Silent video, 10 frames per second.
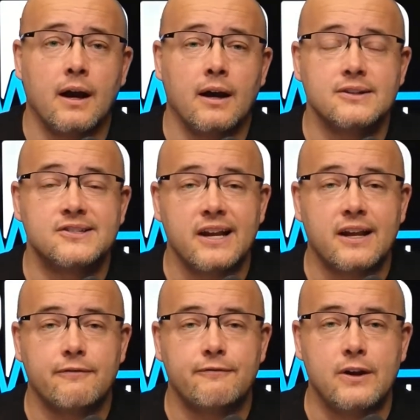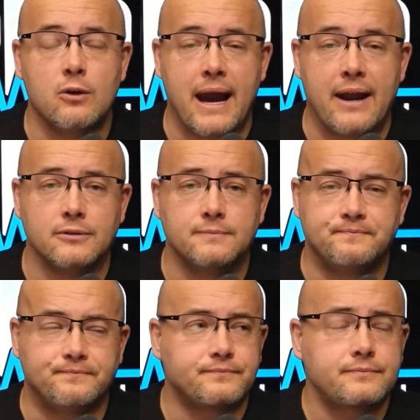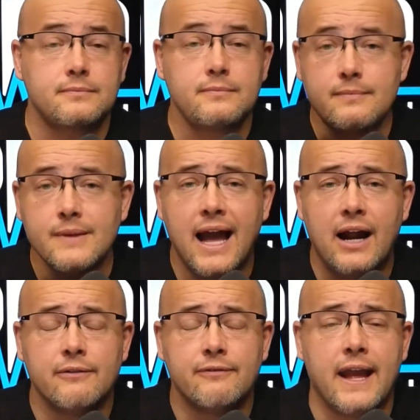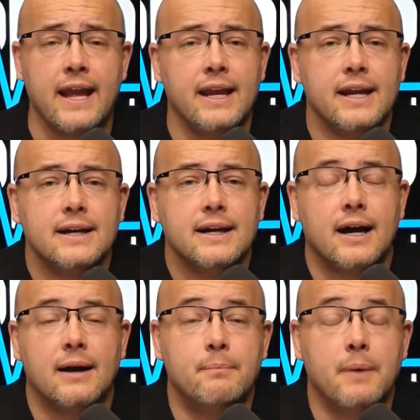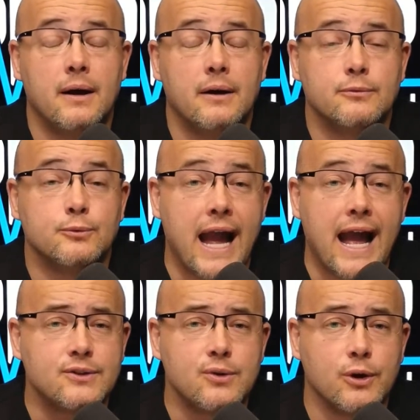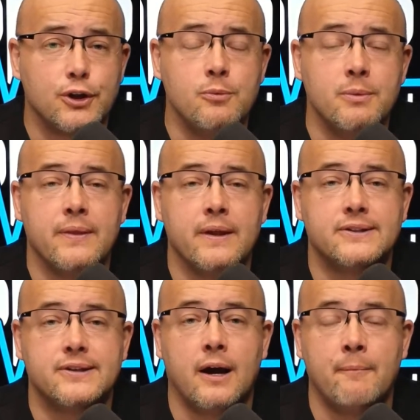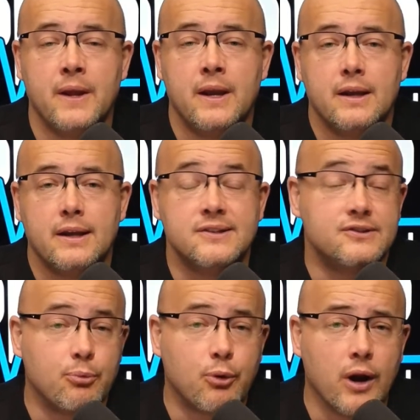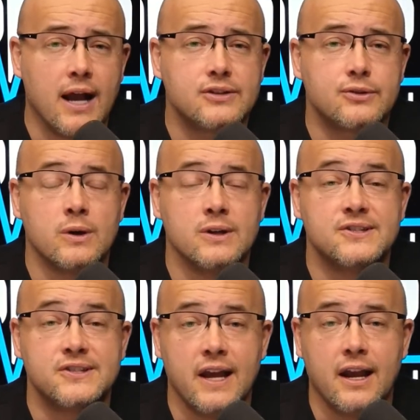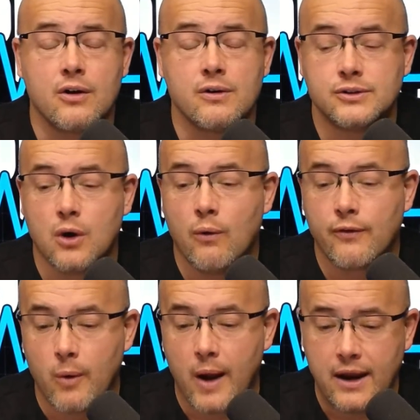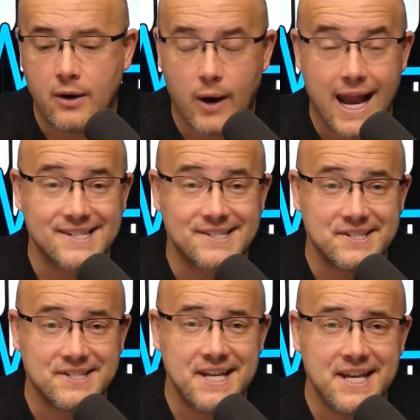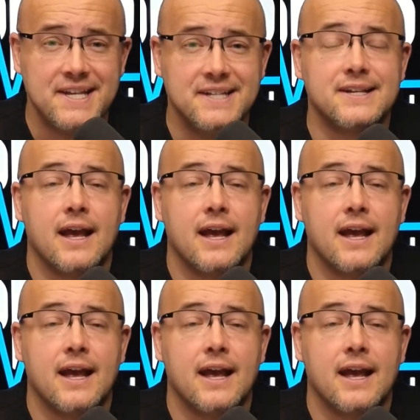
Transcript: sick fecal matter out of a rat or a human that is depressed or is sick or is overweight or has disease.